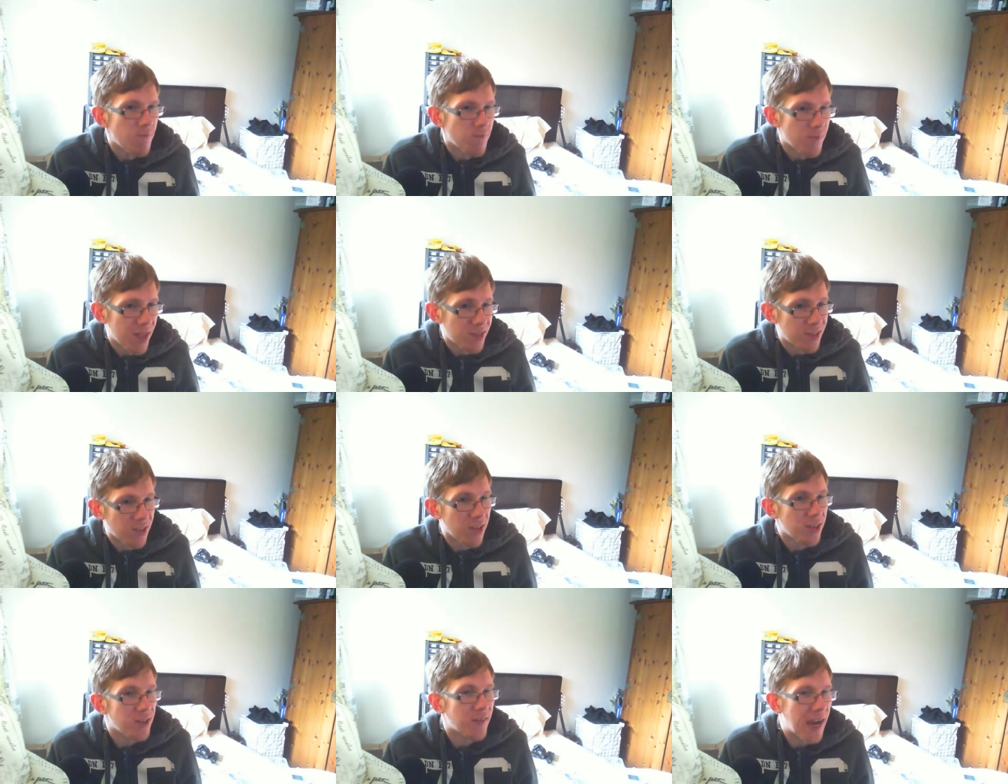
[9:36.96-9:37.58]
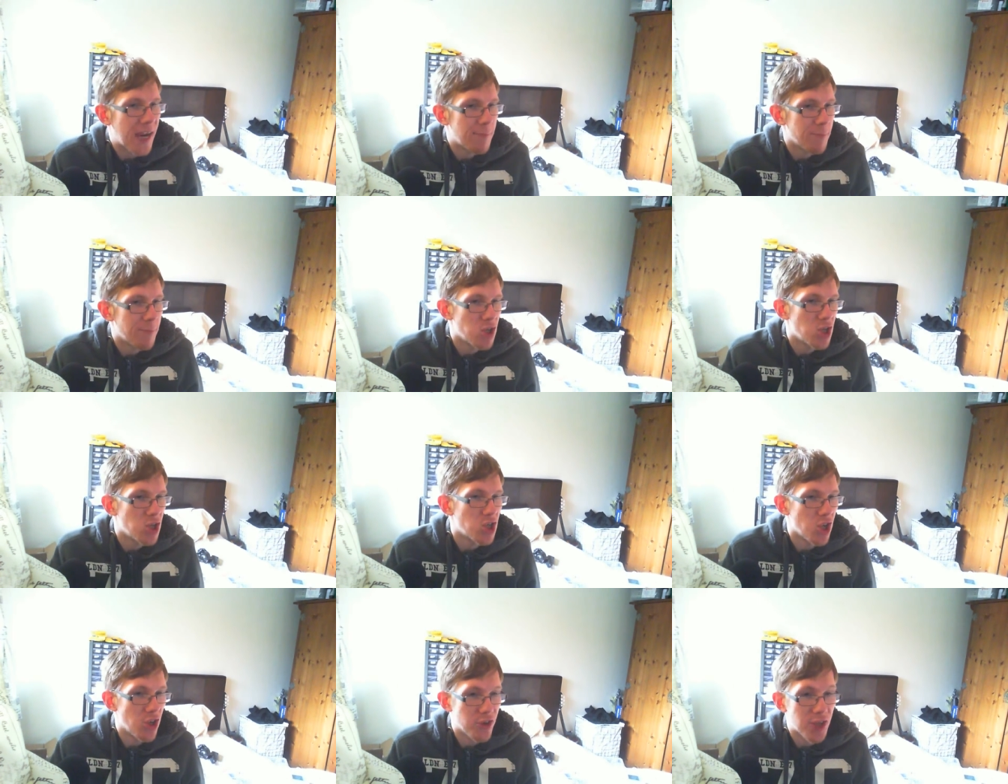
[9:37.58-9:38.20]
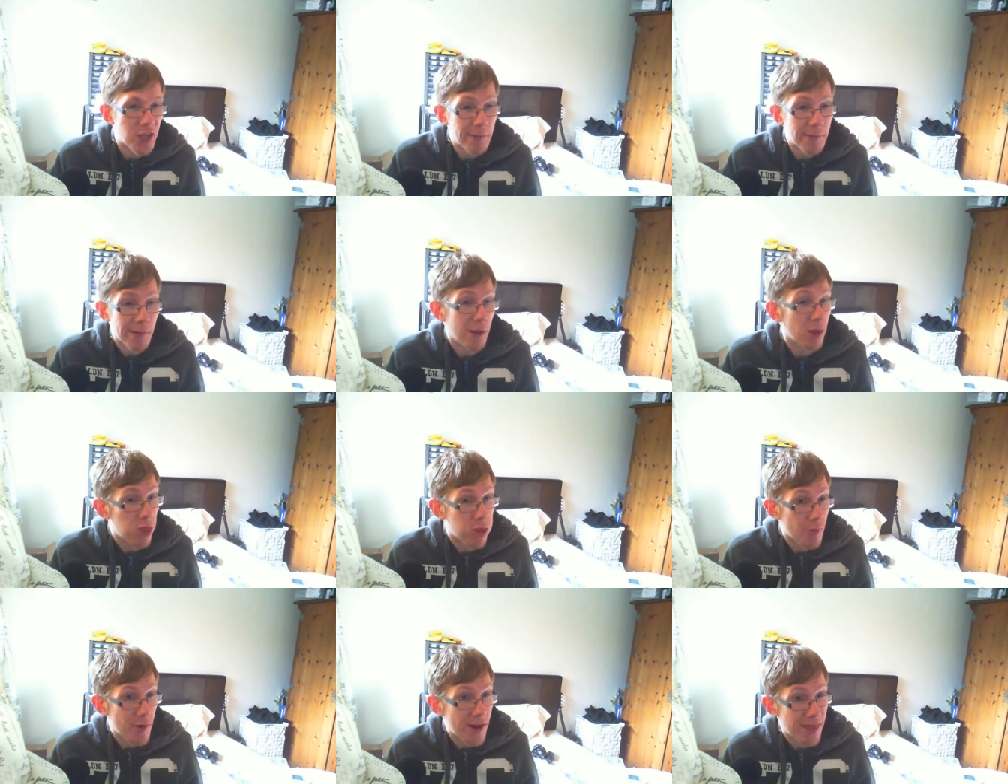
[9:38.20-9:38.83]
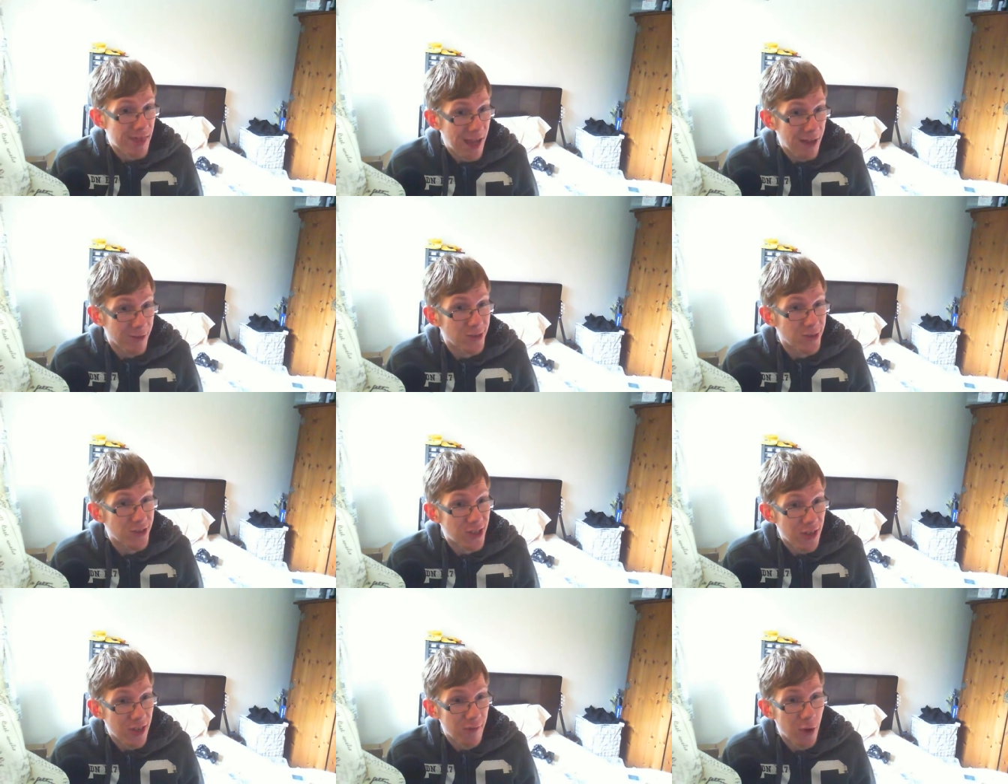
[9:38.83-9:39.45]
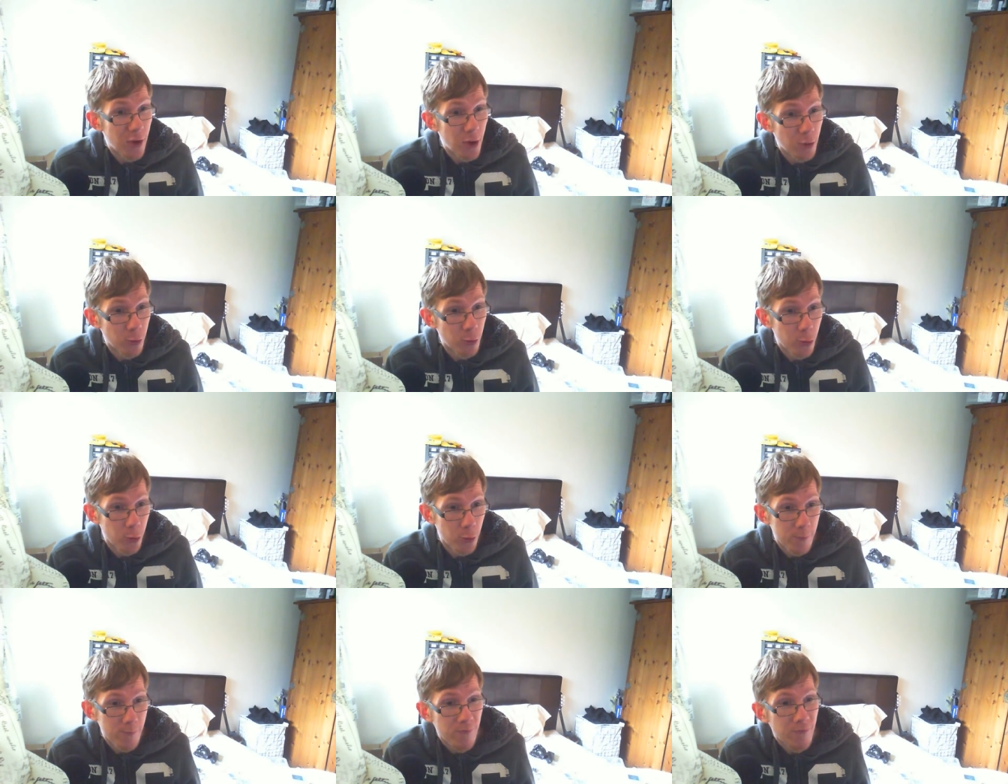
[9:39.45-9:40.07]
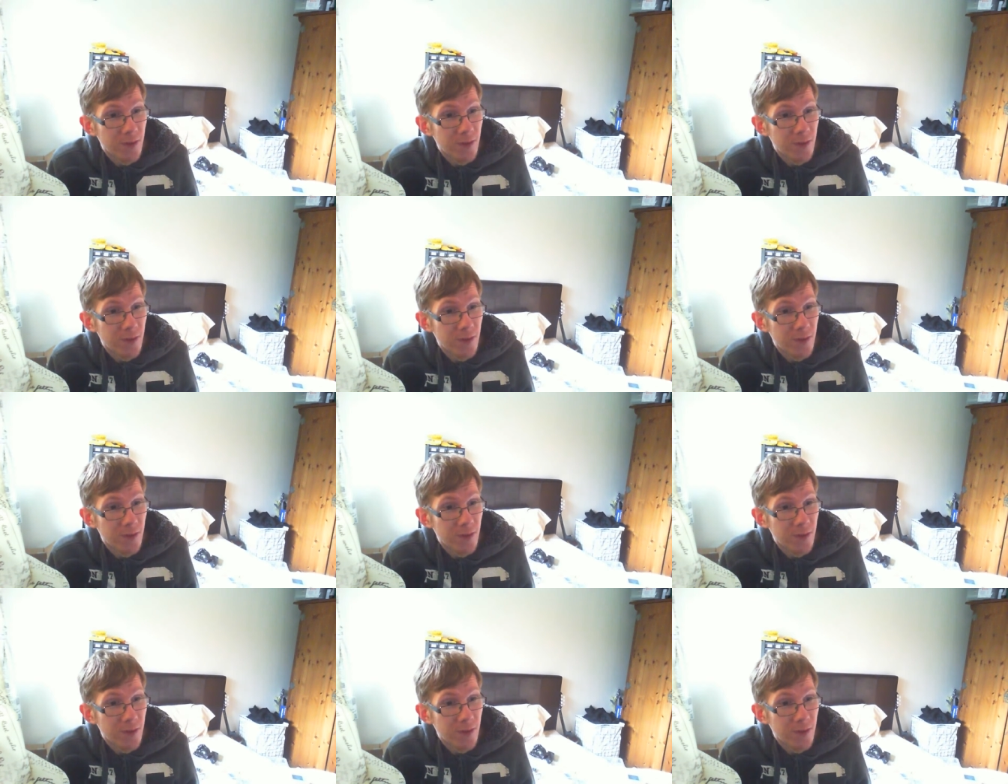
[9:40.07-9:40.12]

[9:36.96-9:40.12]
that Sleight of Hand Magician is going to be at 3,700